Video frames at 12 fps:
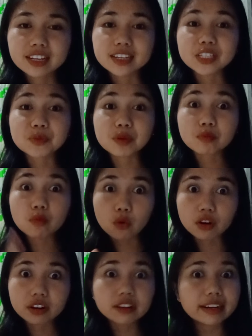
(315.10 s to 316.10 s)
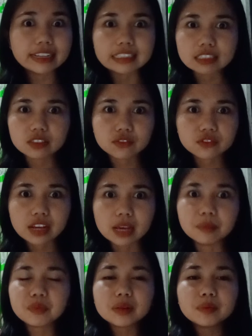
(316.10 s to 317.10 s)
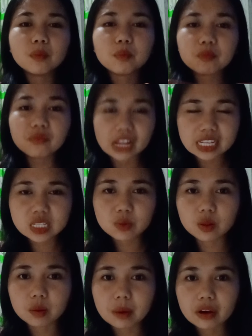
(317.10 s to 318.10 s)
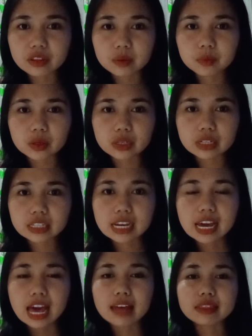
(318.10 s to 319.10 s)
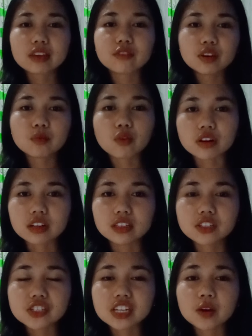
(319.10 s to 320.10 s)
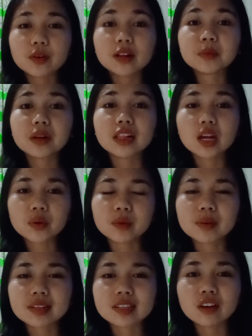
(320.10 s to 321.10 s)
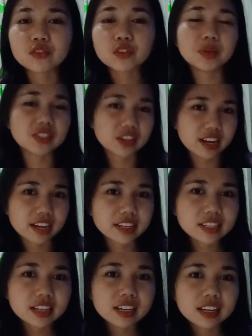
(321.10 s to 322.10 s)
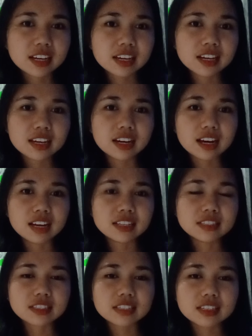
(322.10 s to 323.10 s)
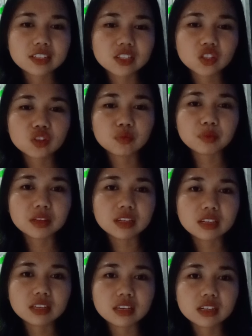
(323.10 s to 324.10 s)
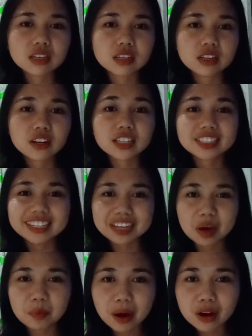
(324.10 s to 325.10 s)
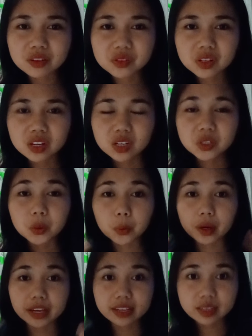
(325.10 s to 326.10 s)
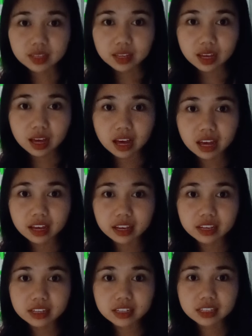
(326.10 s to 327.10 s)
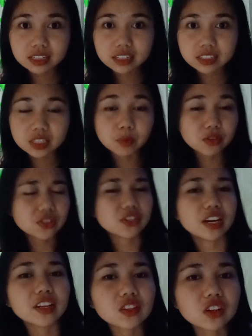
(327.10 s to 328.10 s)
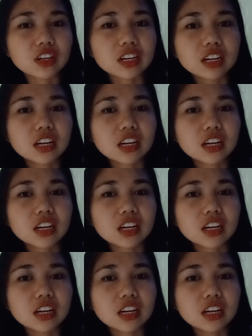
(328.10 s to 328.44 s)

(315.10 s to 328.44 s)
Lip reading: is be more creative and be flexible about it and giving more knowledge. And I will be allowing myself to be trained and to be critic about the way I demonstrate or